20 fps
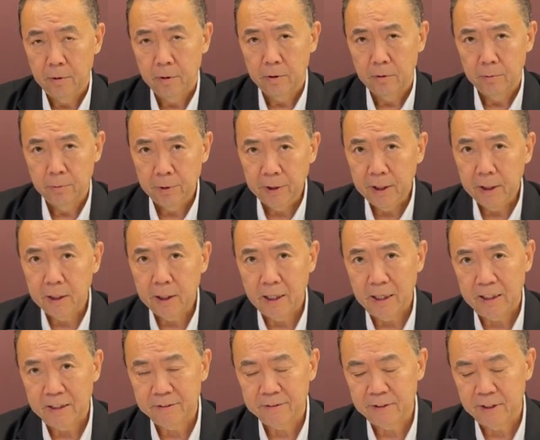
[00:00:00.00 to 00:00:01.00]

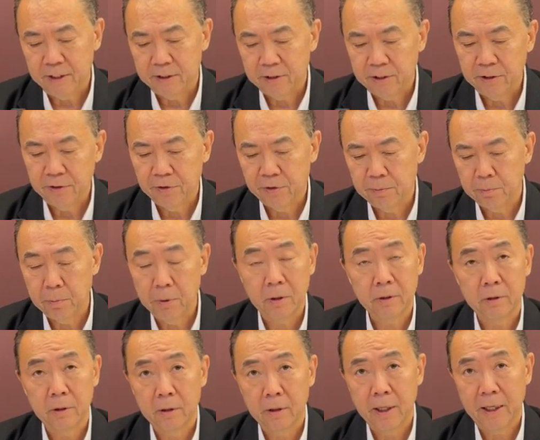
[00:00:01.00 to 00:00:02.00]
Realize that this
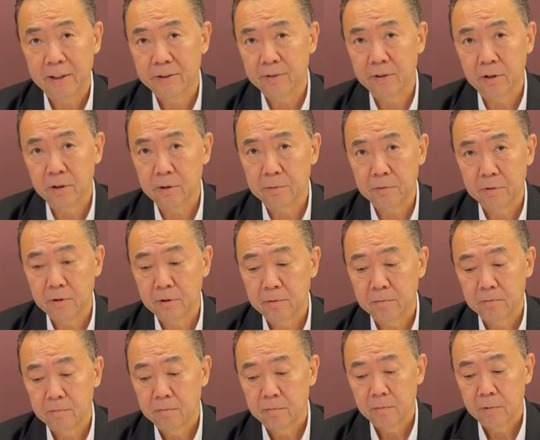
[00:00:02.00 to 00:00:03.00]
bottle has not,
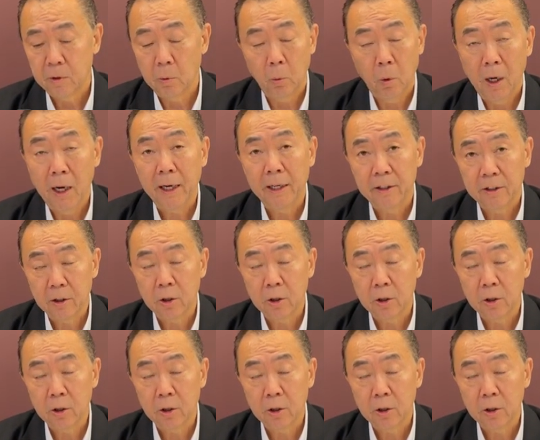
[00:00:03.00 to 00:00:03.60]
the wine, the